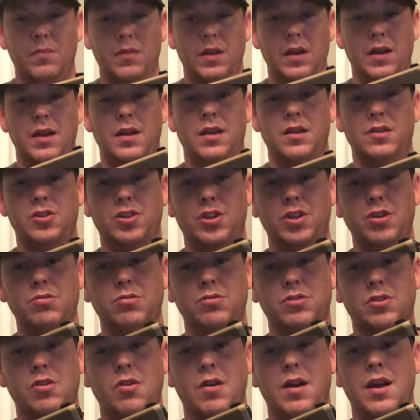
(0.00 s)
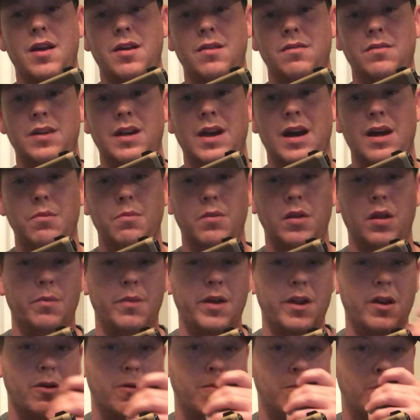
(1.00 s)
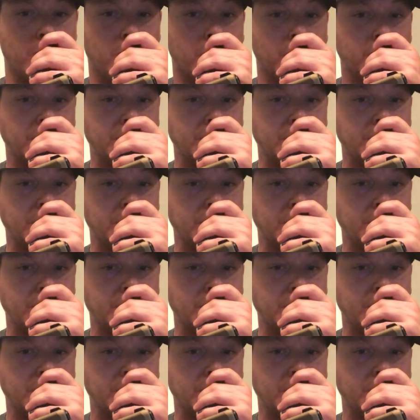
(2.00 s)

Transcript: and shoots great, 9mm.